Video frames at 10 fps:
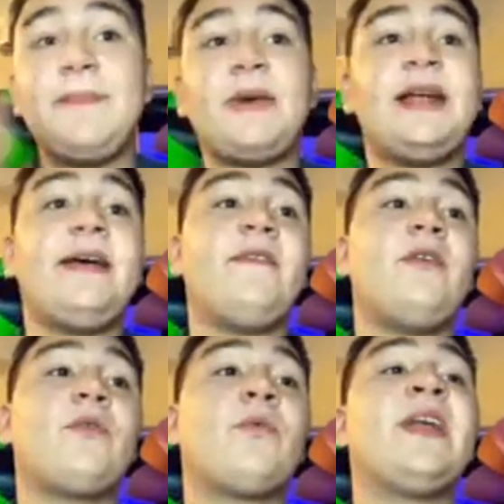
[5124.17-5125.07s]
keep it
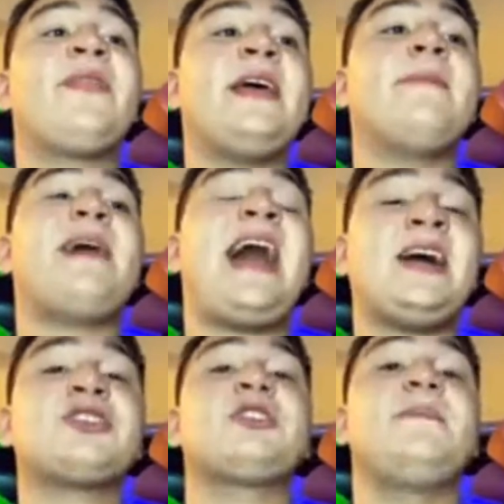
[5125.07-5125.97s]
with him
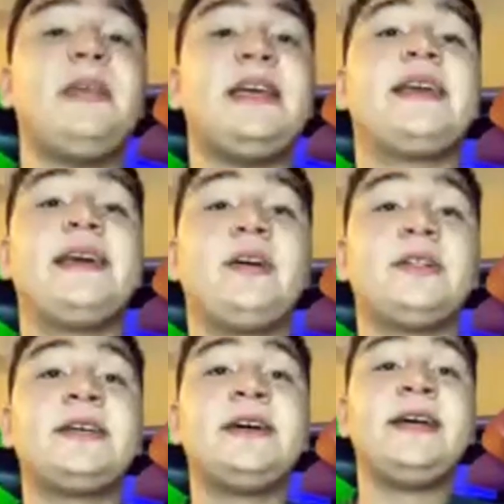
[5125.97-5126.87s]
actually being
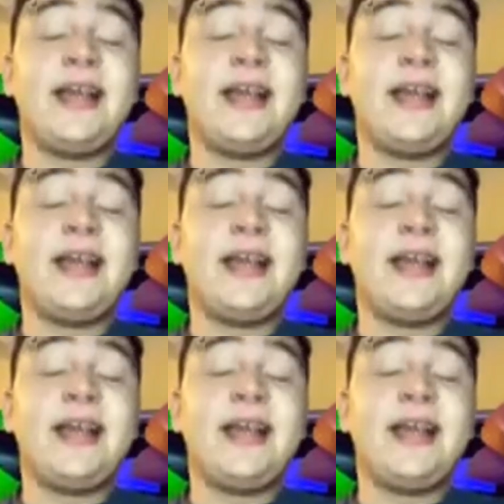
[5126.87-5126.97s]
killed,